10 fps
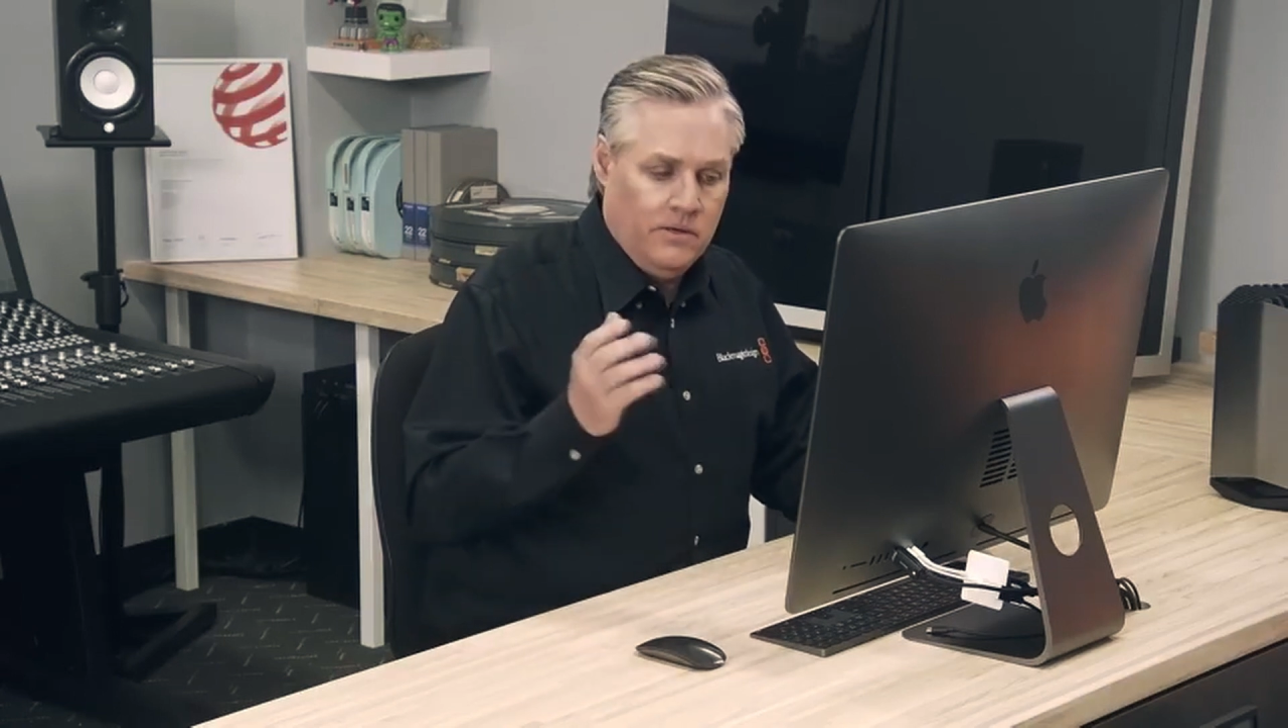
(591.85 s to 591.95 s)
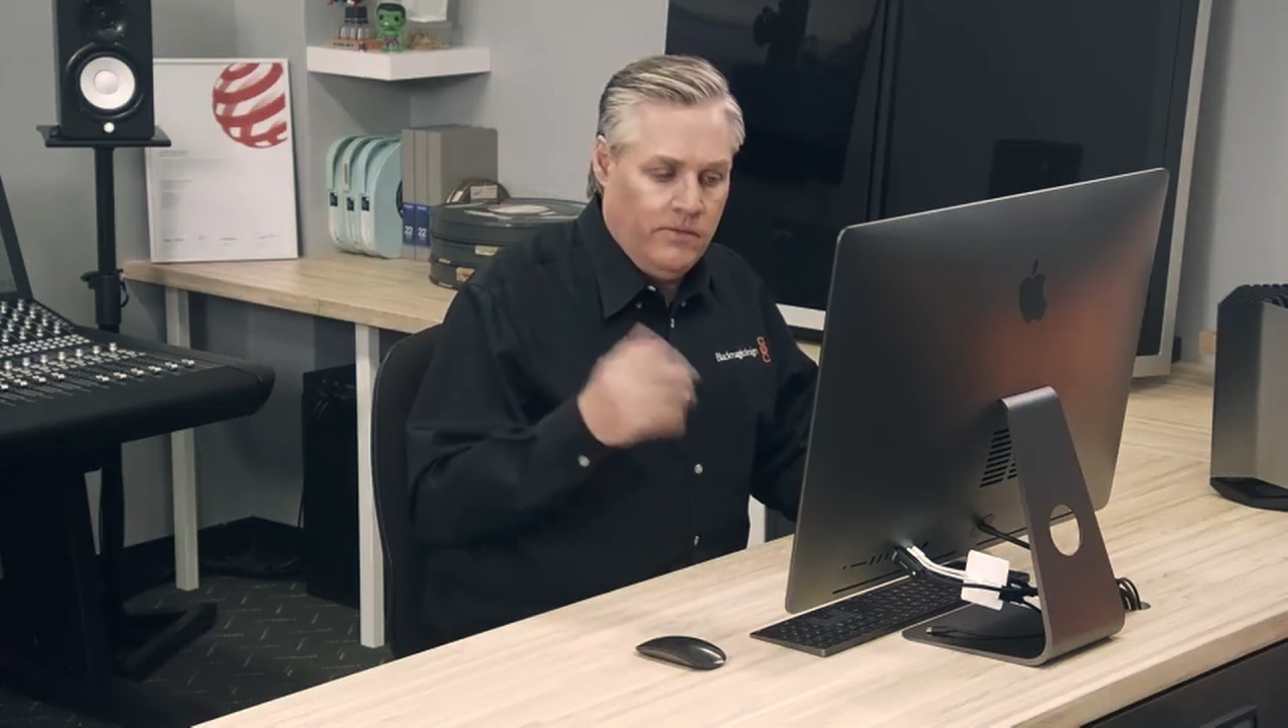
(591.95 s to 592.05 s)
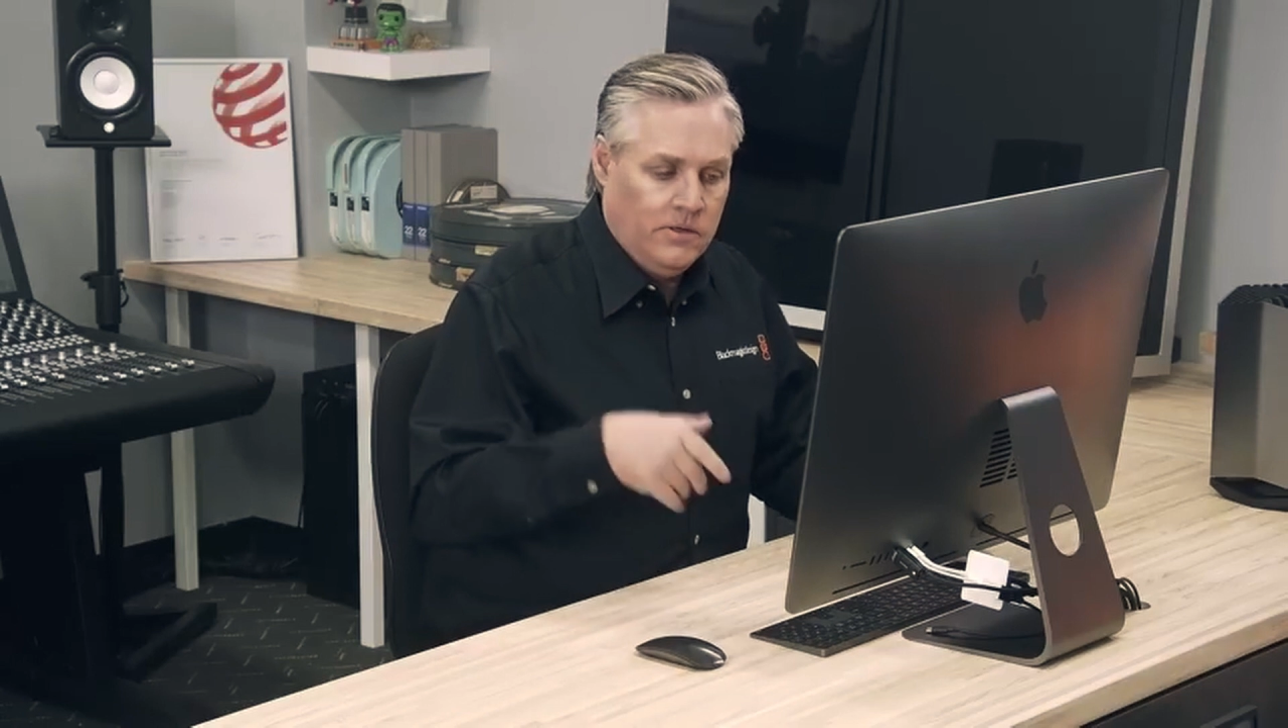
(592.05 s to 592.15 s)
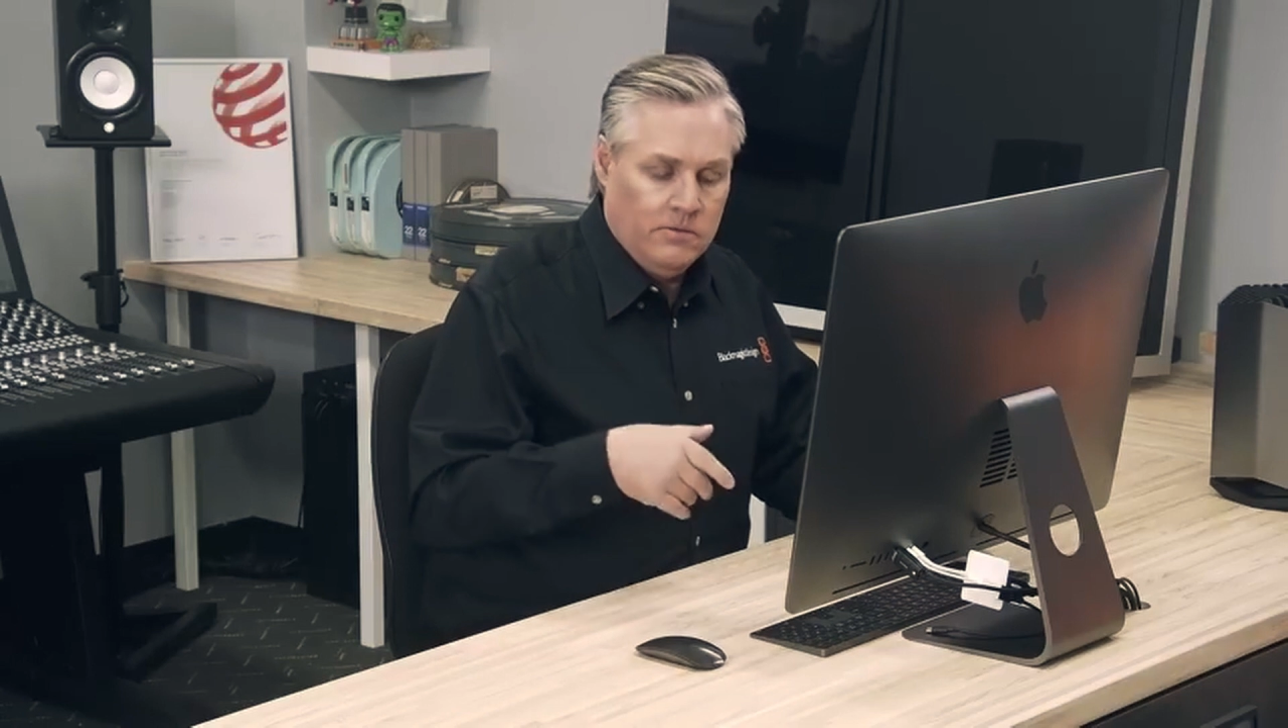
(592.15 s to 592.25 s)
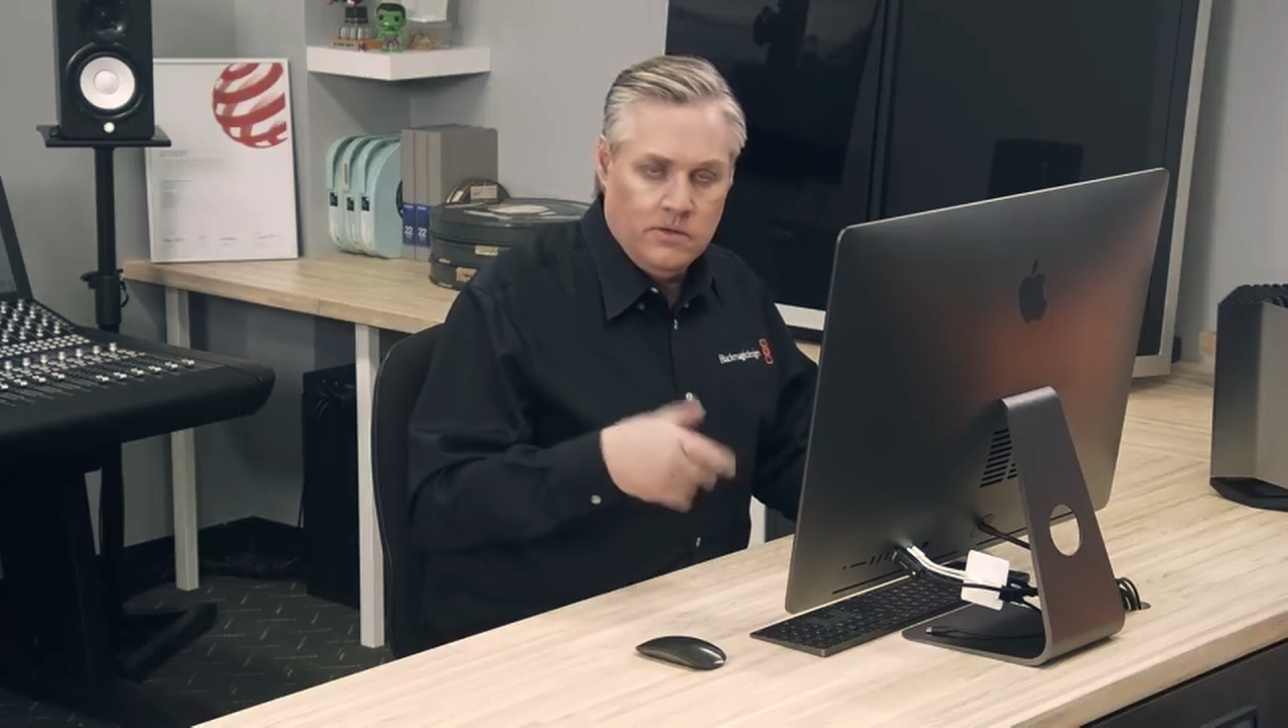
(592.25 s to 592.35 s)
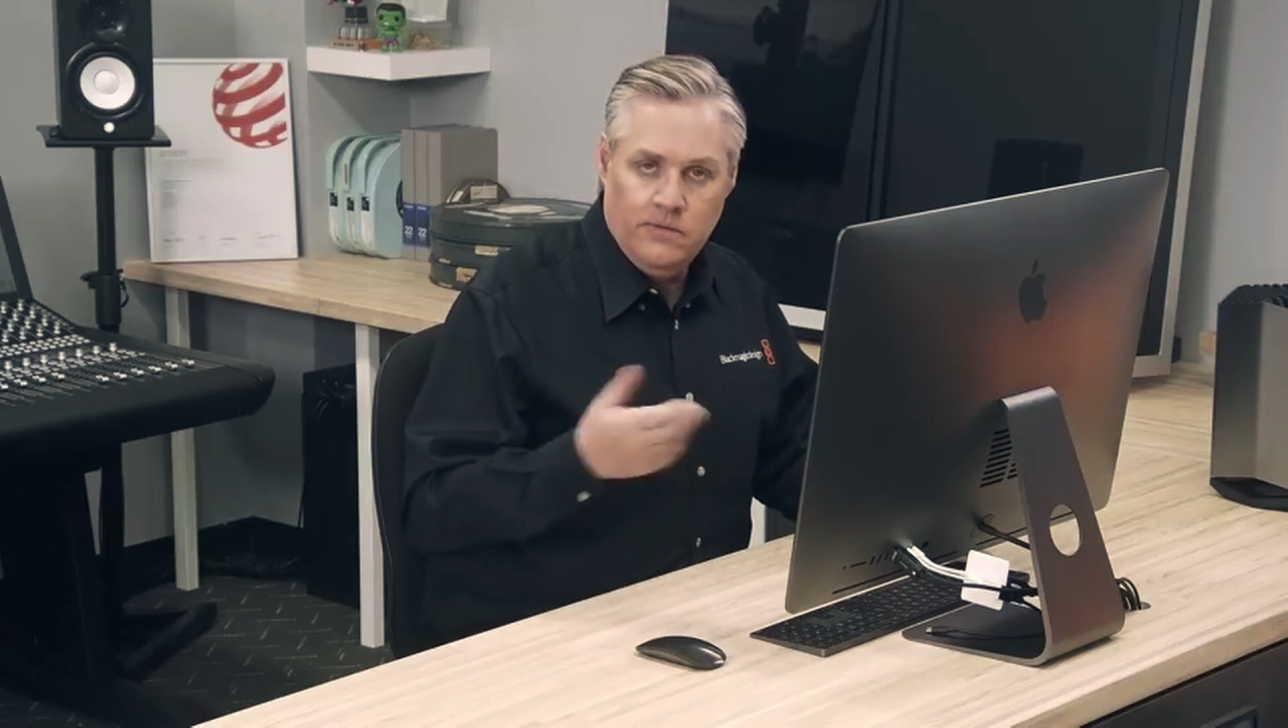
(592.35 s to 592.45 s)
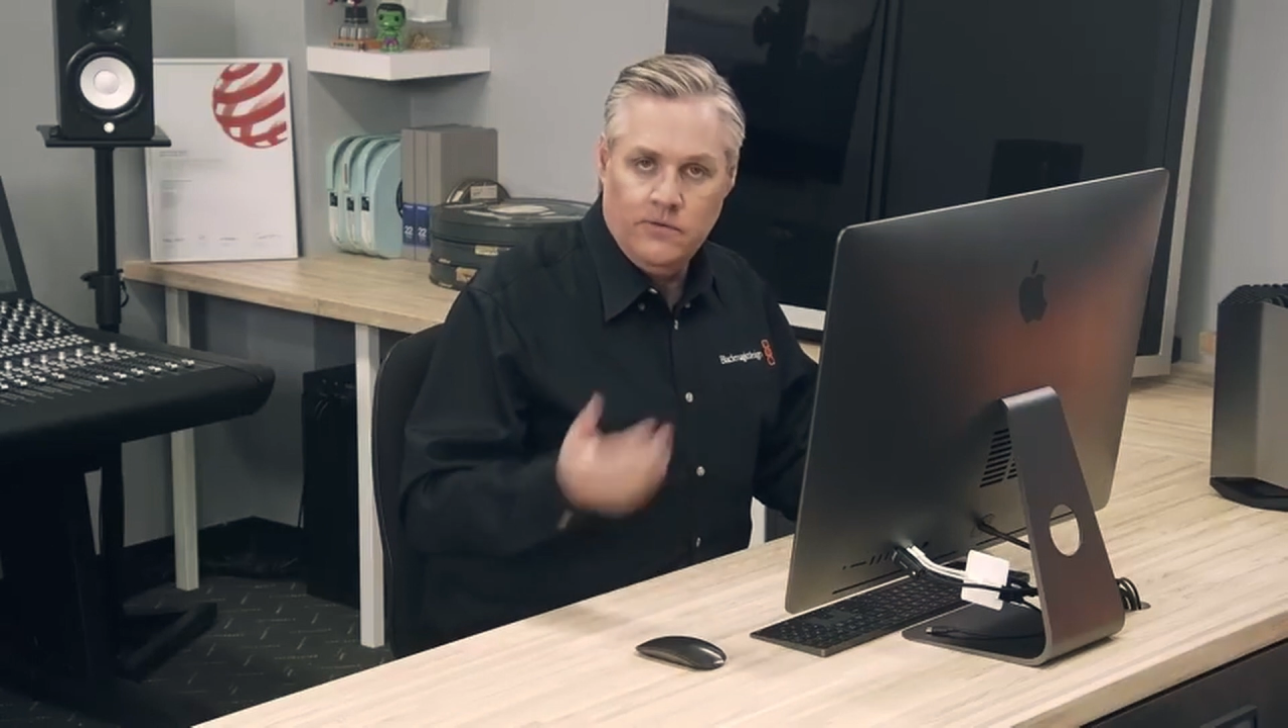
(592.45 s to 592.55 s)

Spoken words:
DaVinci Resolve